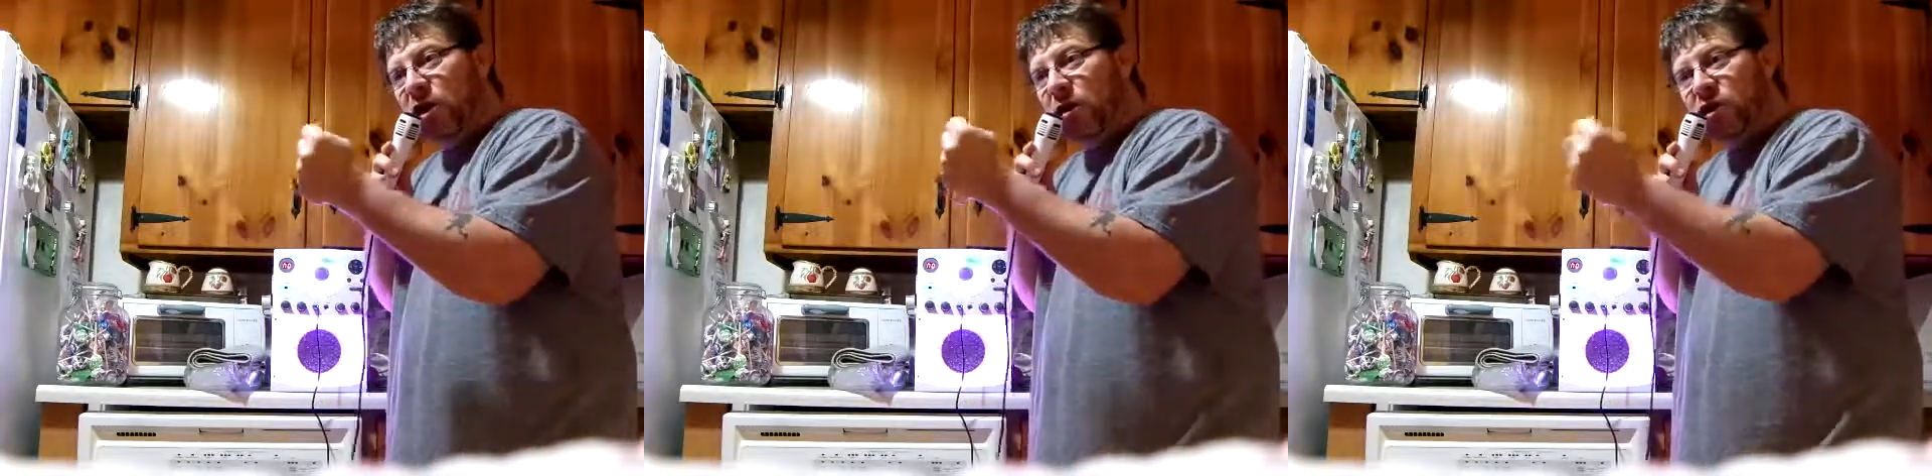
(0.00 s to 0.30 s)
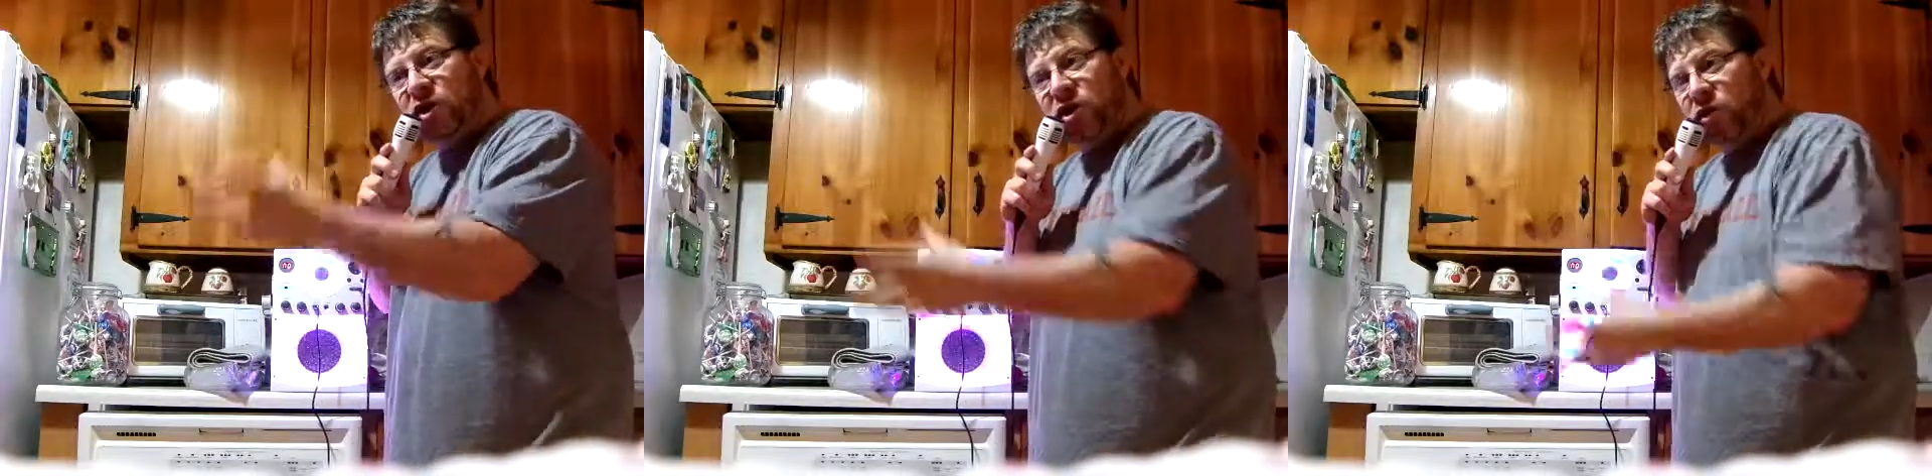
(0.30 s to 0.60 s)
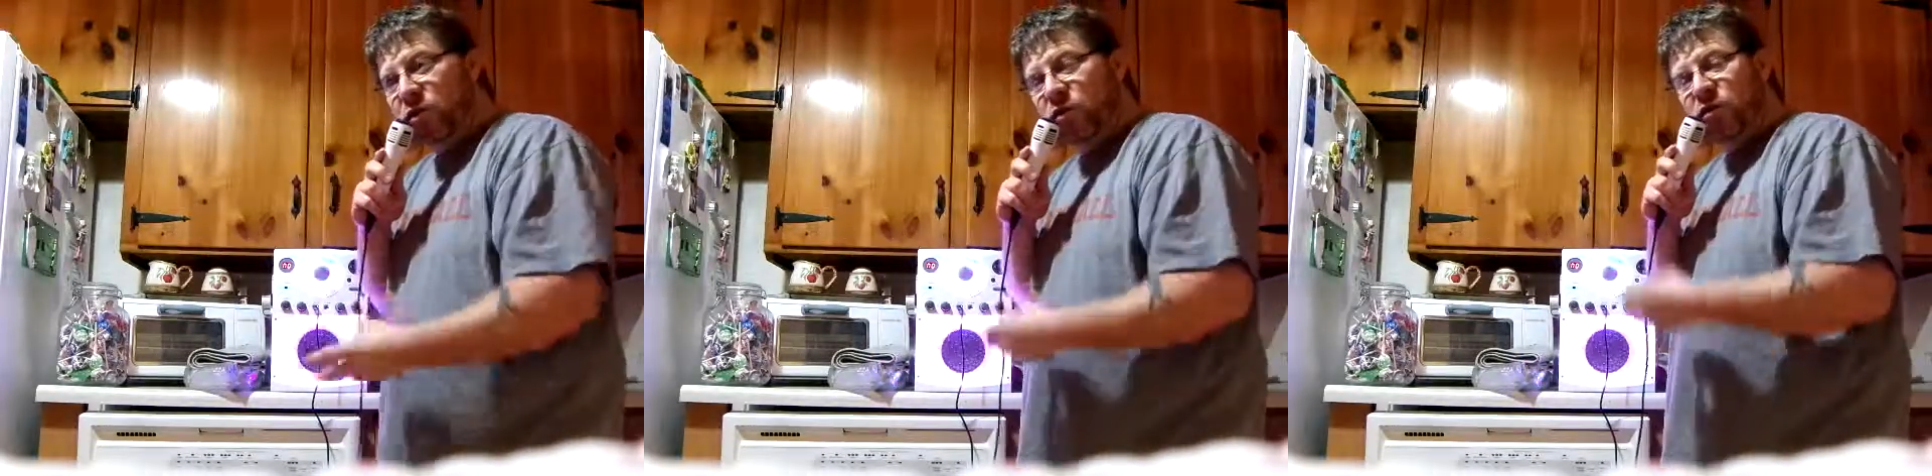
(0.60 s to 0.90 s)

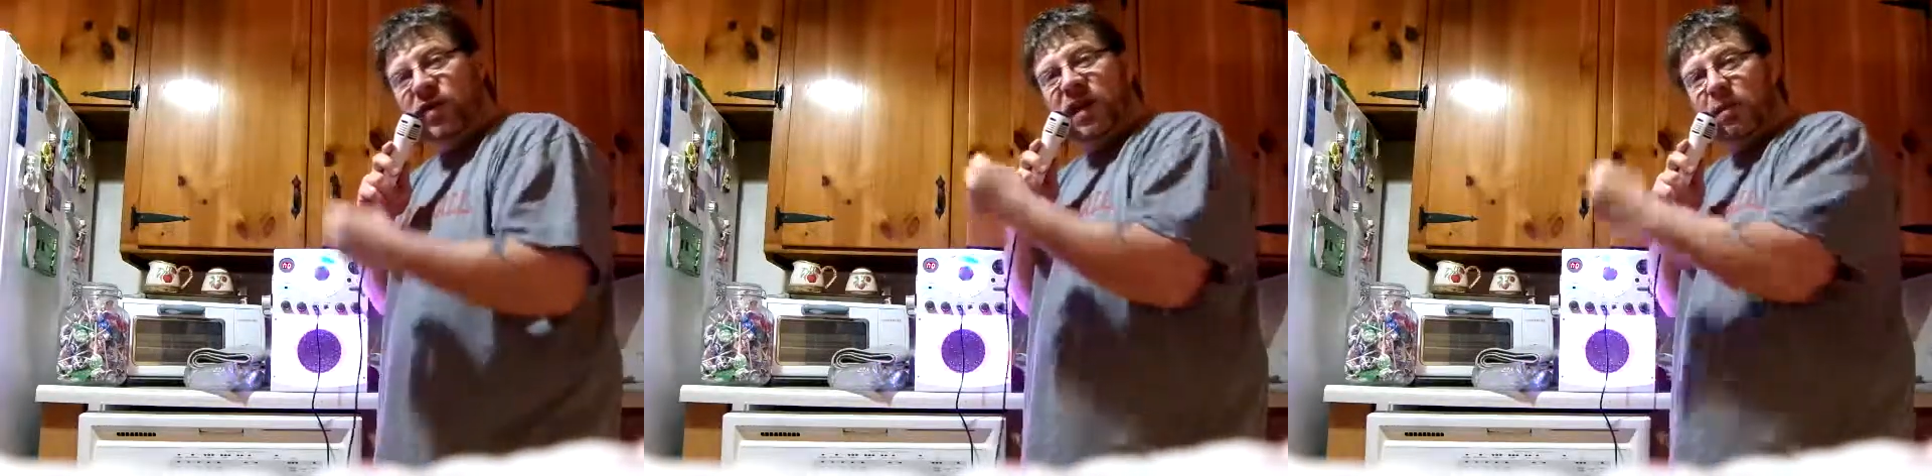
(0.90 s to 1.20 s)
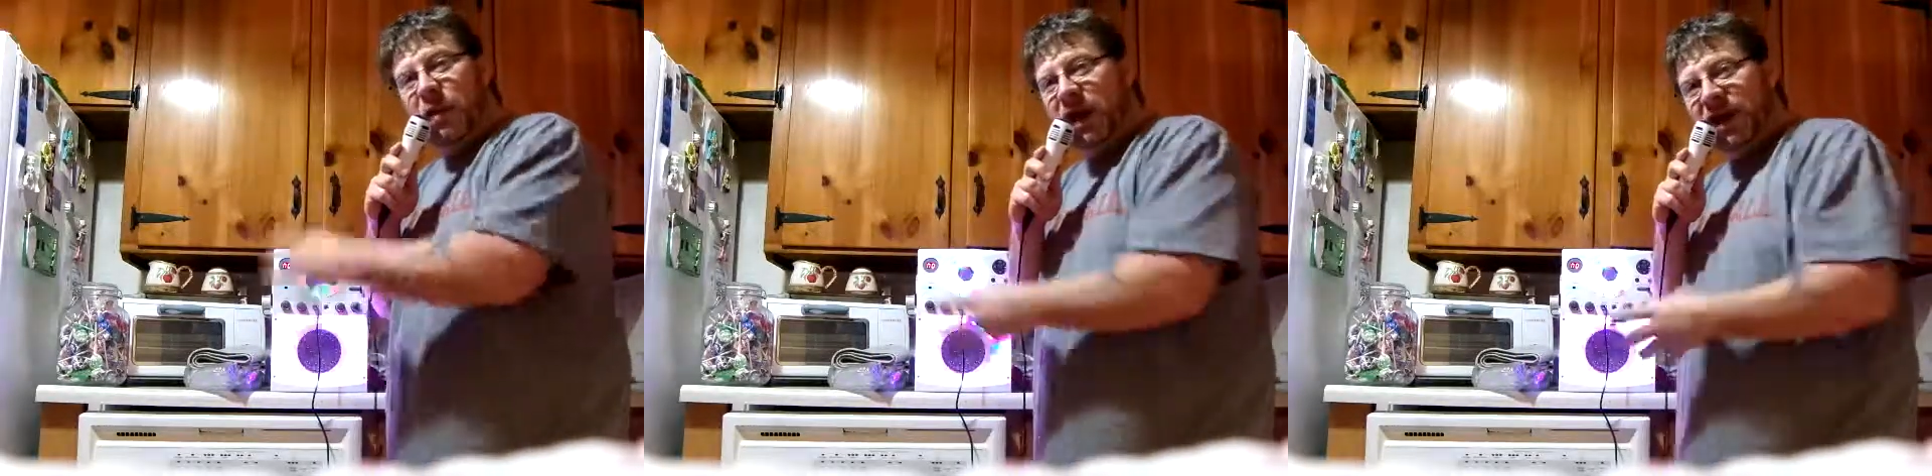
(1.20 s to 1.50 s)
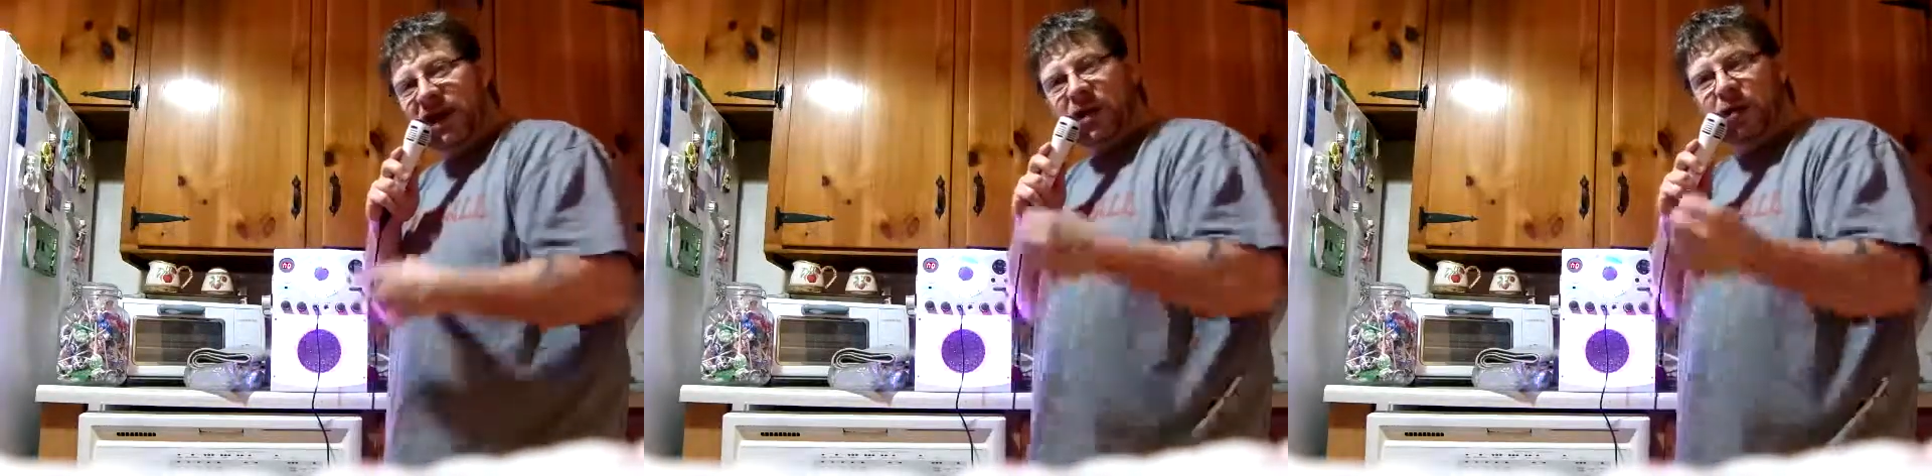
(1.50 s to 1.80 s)
choose and make
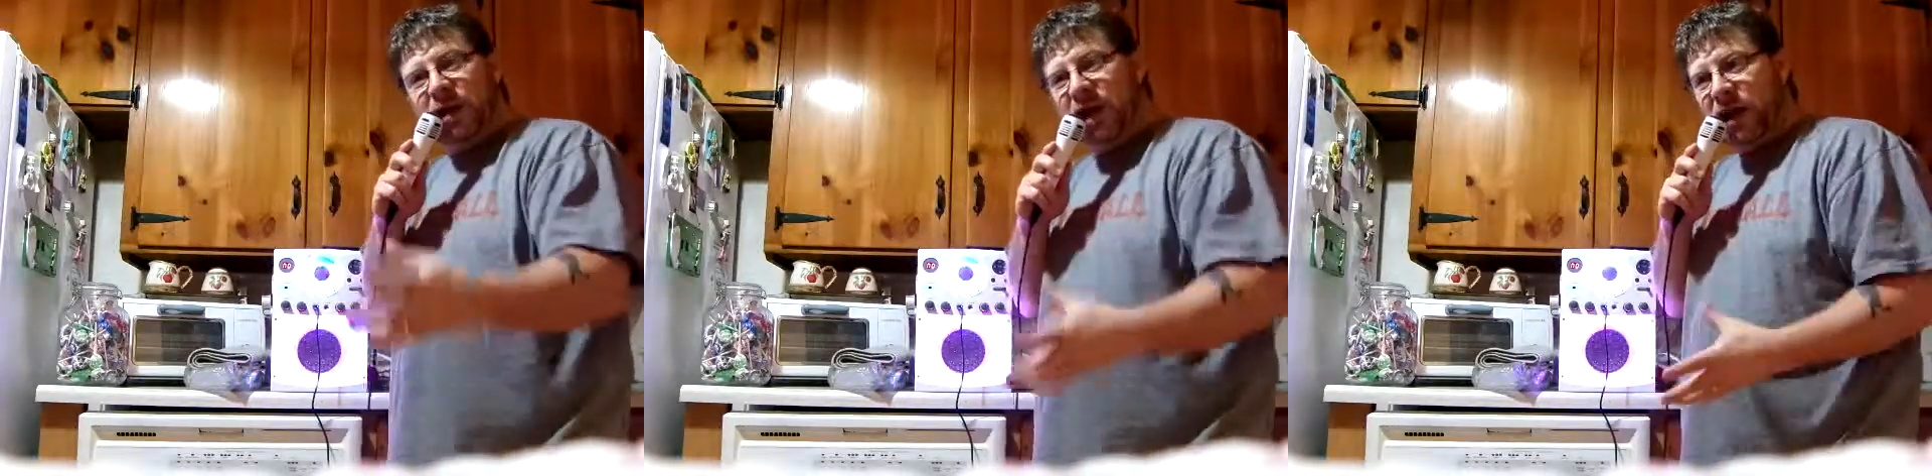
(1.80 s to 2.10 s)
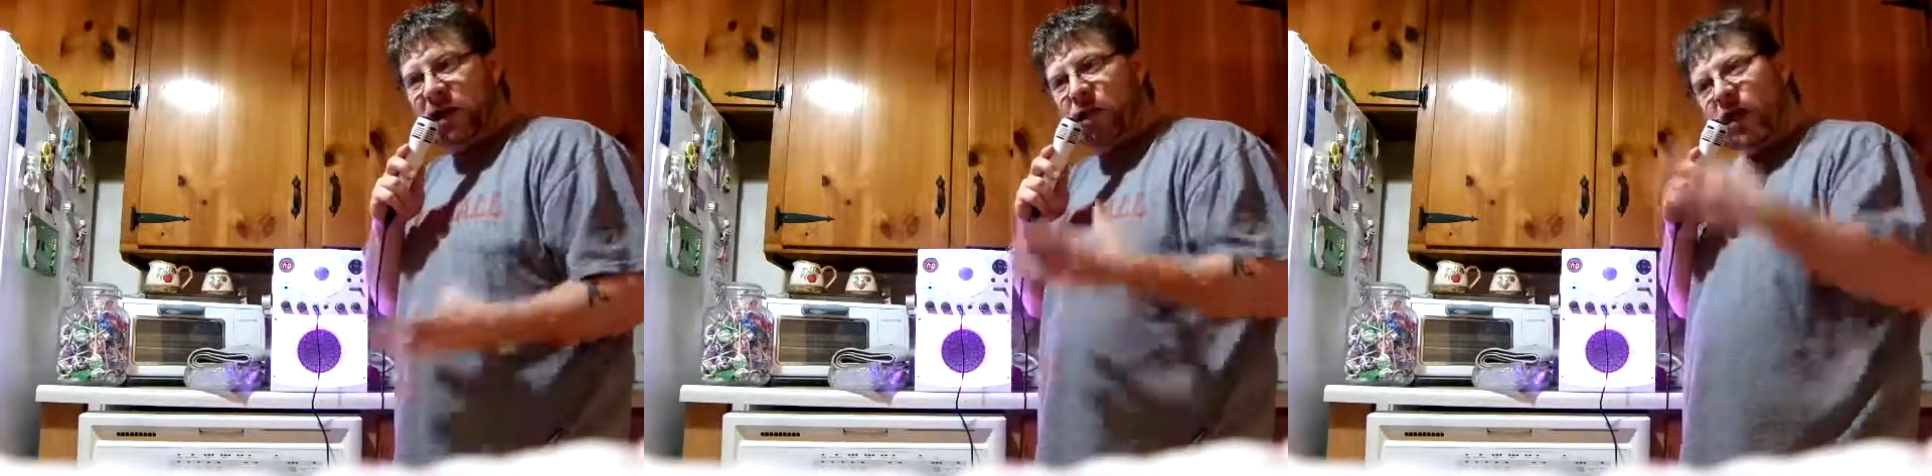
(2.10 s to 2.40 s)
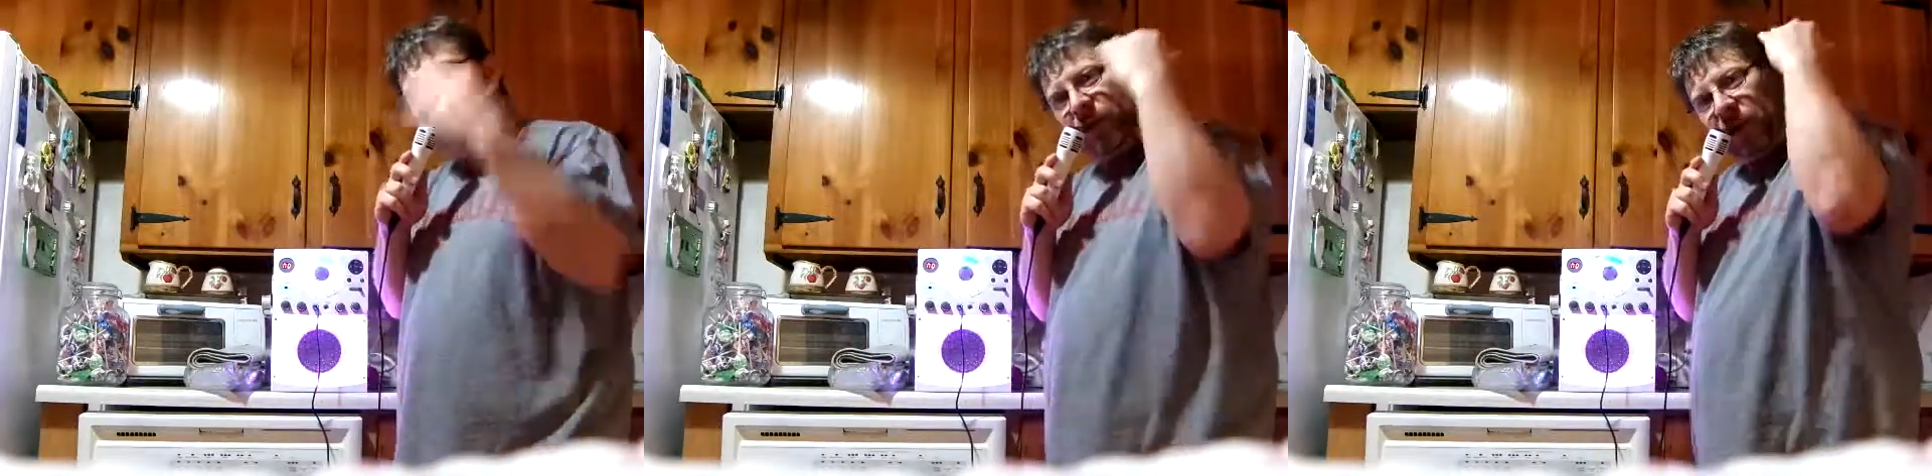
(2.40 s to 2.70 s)
and play. You have to
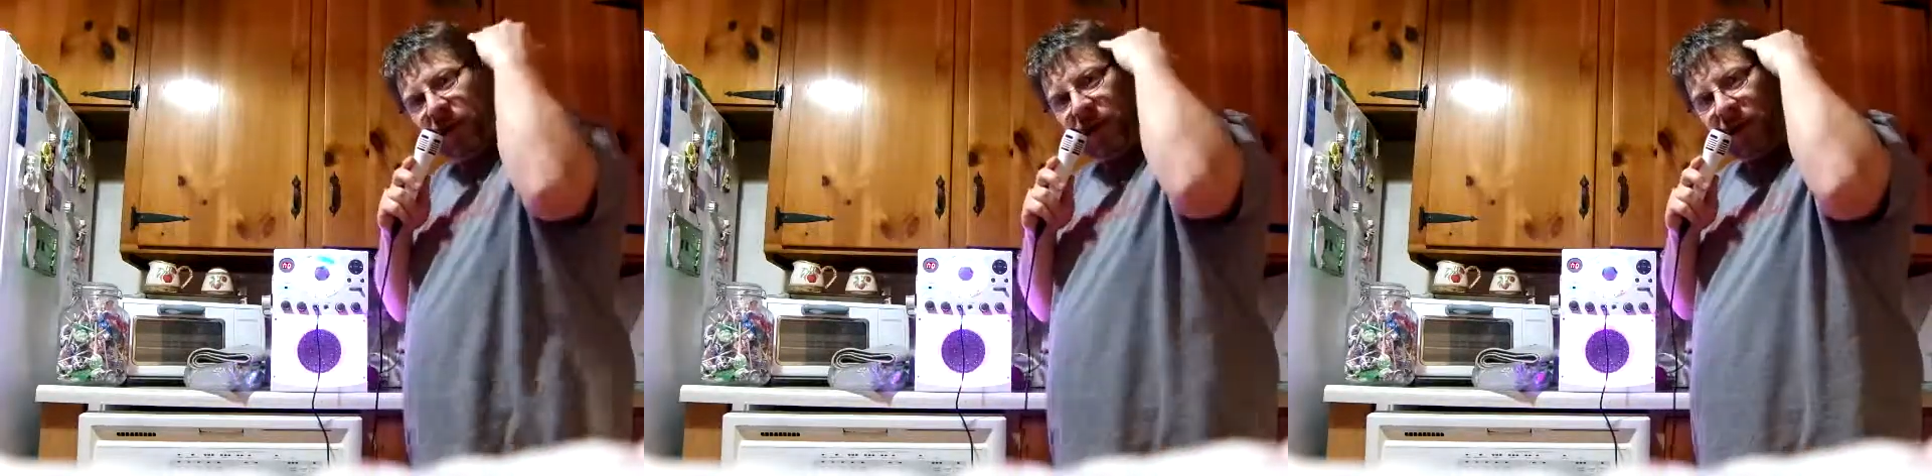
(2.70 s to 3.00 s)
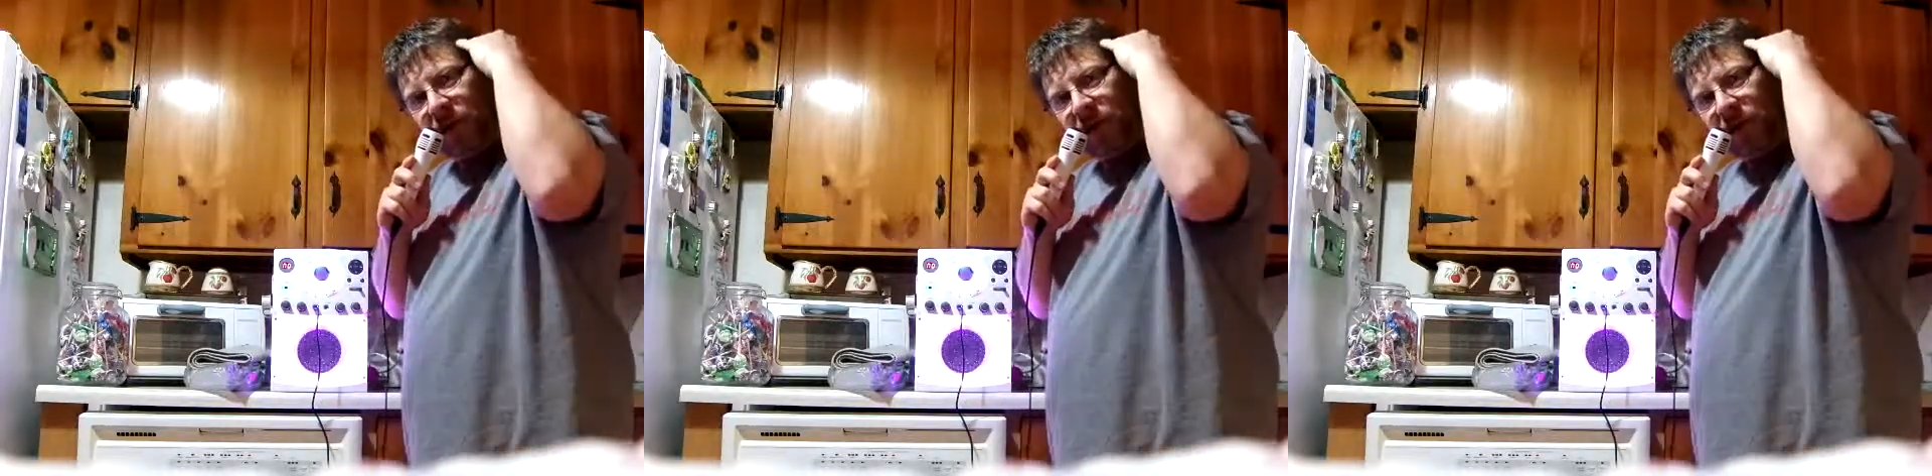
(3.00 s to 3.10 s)
be able to think